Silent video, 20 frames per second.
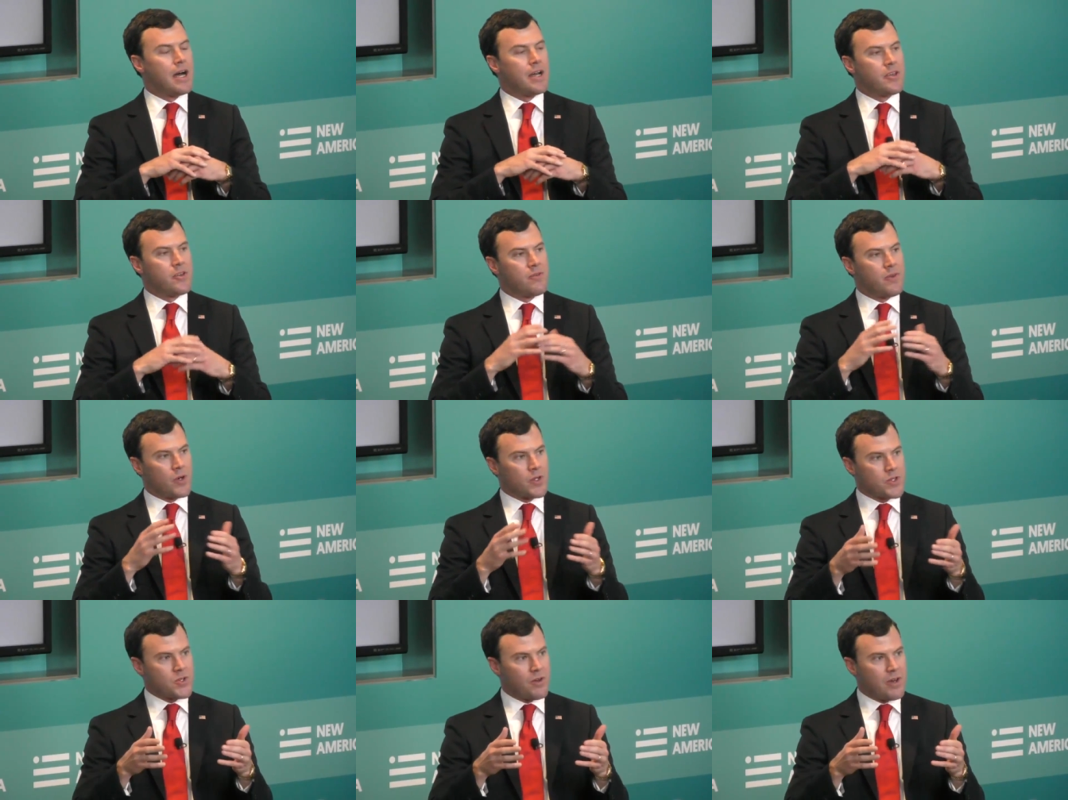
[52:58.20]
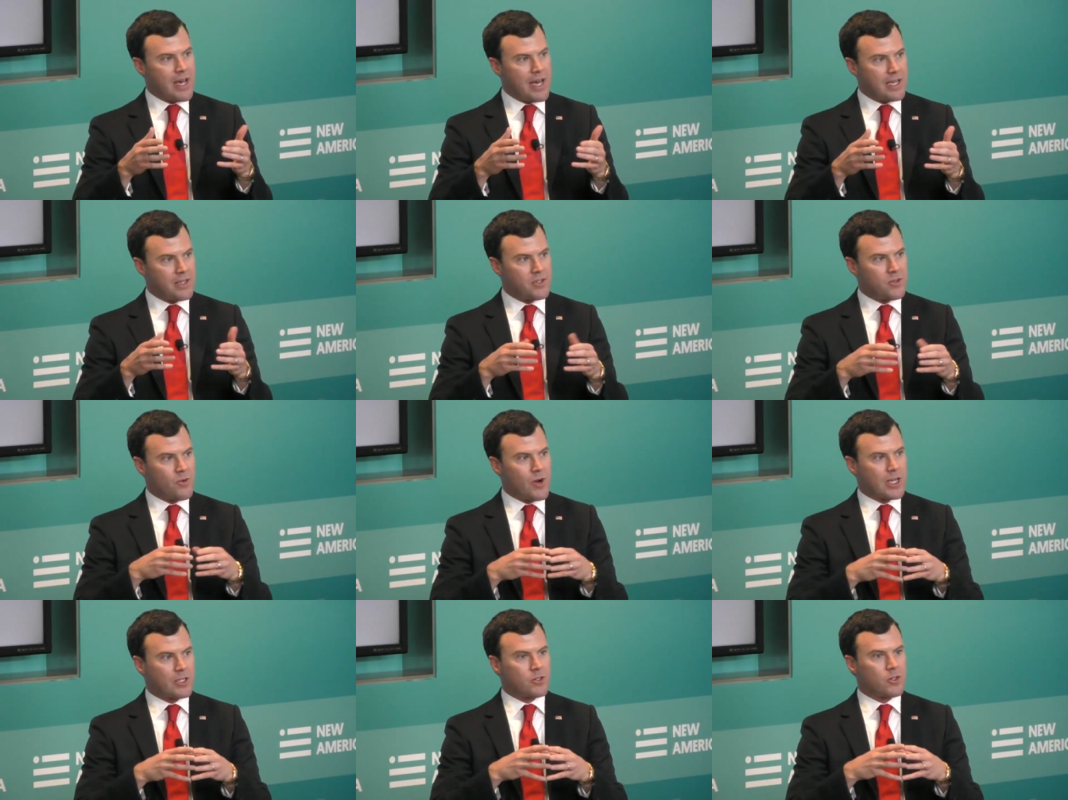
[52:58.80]
Uh, you've also had
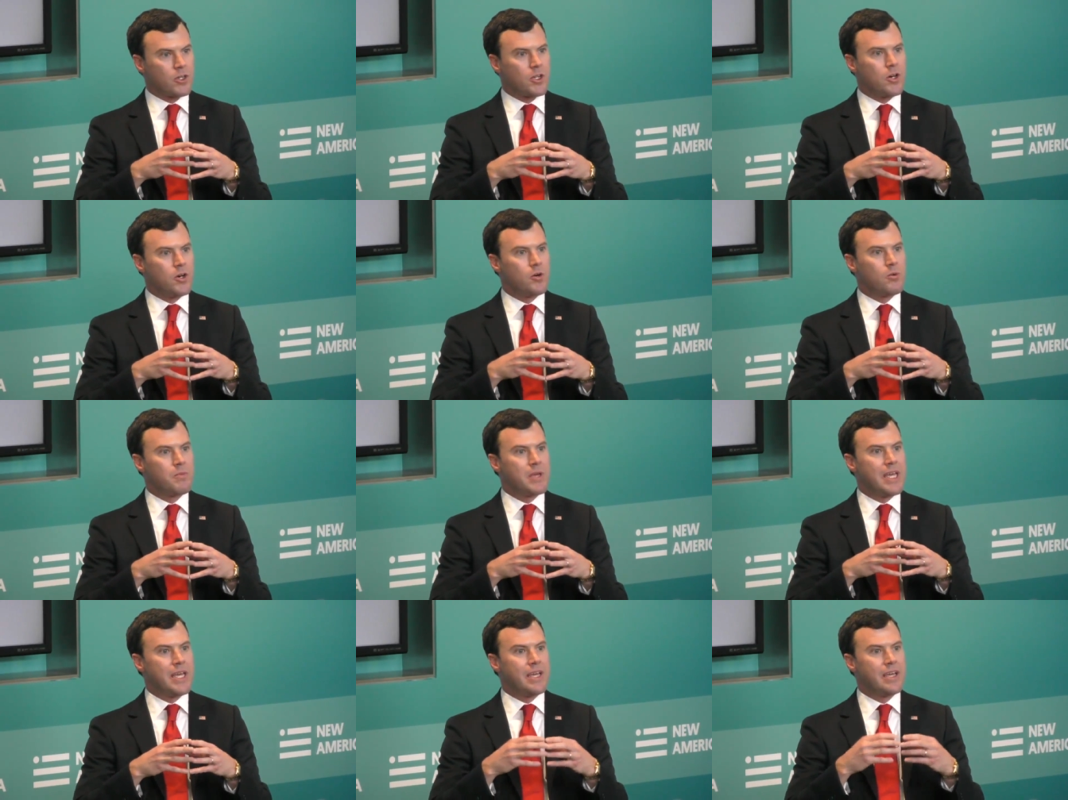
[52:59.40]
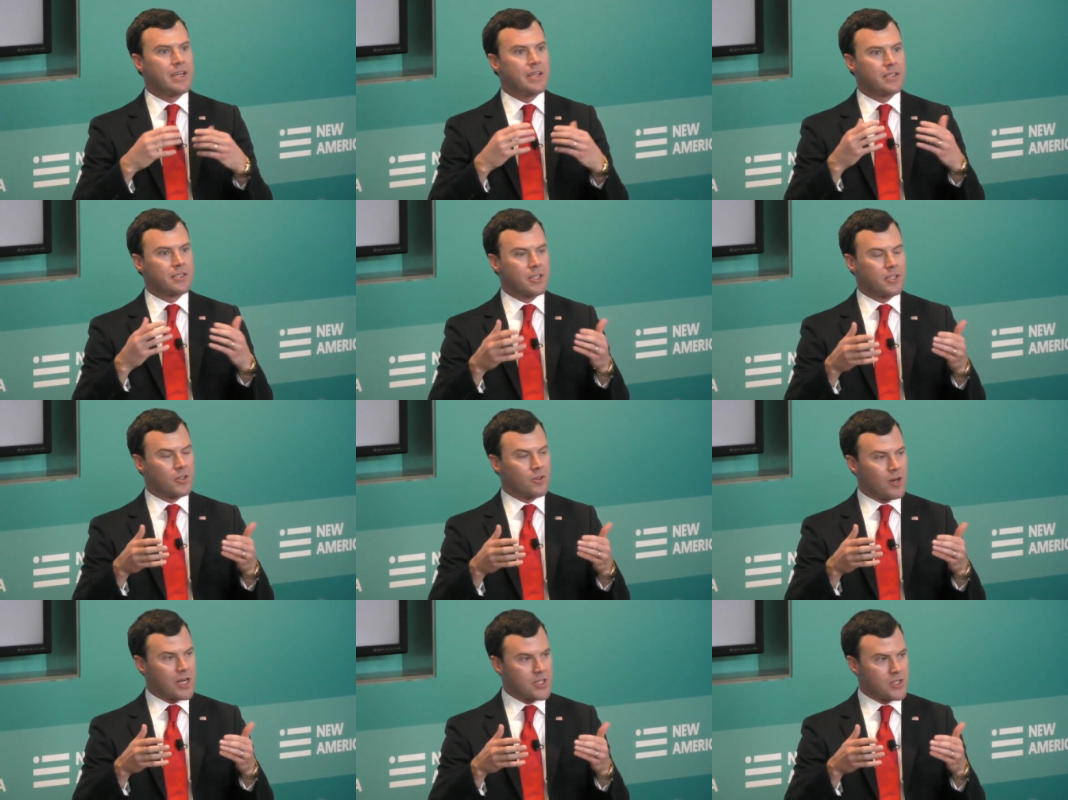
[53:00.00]
Director Comey
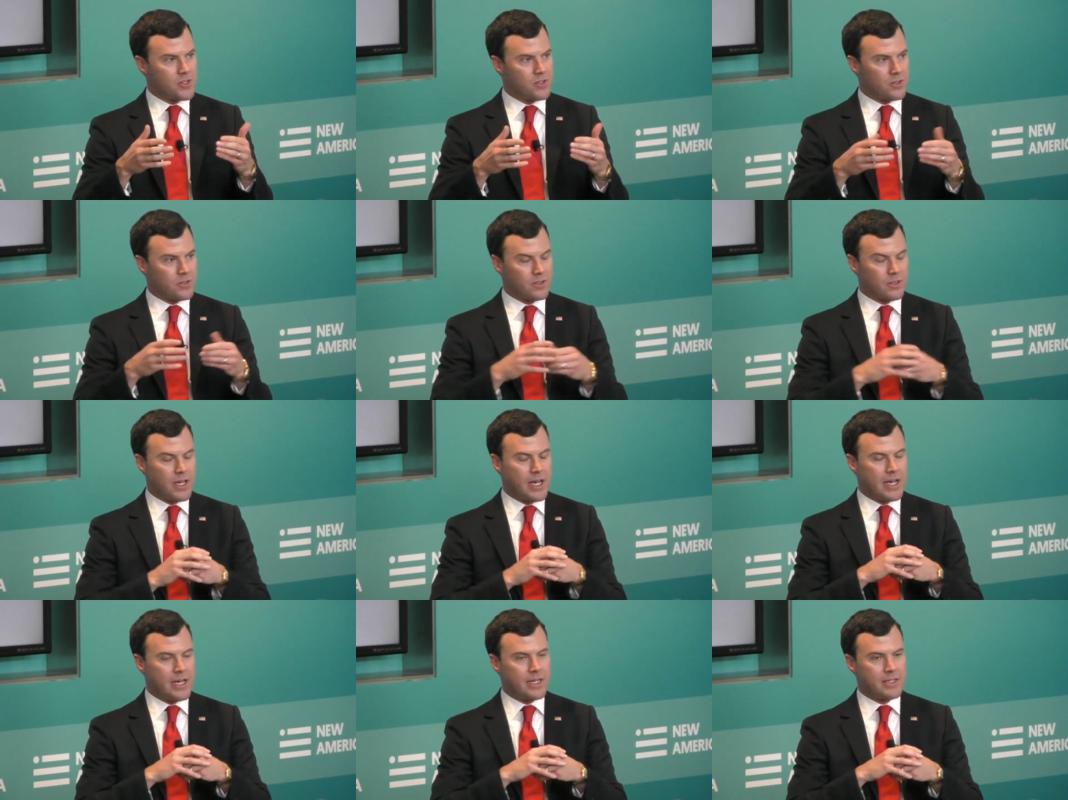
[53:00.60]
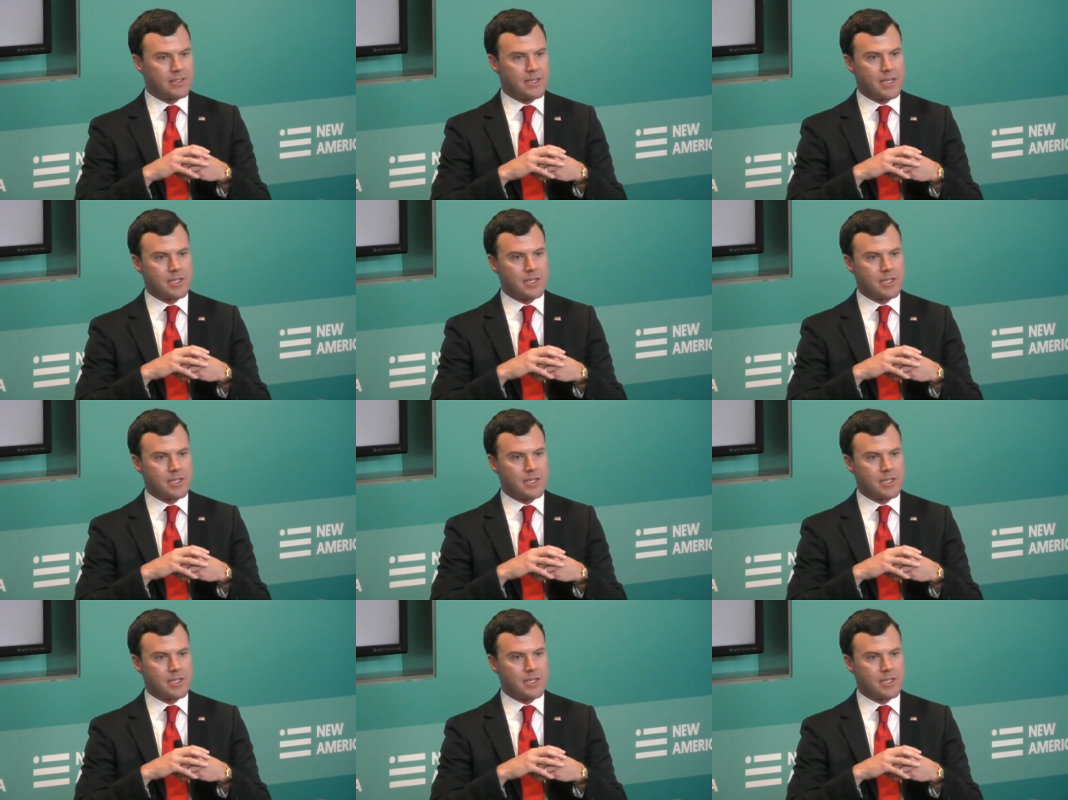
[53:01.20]
and congressional uh,